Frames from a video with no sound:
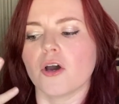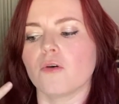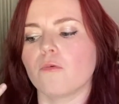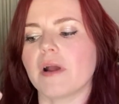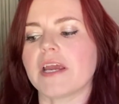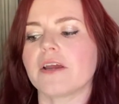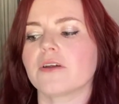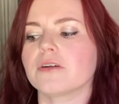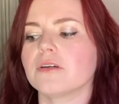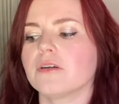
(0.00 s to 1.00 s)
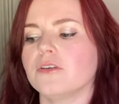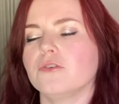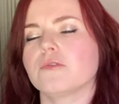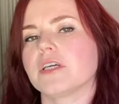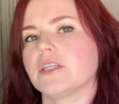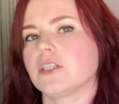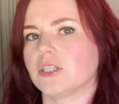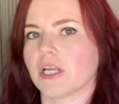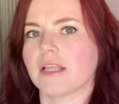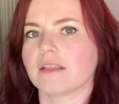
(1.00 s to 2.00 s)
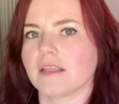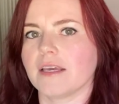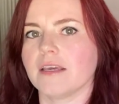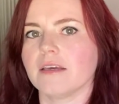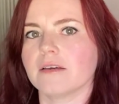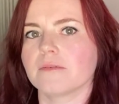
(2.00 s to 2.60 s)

Where you can gently,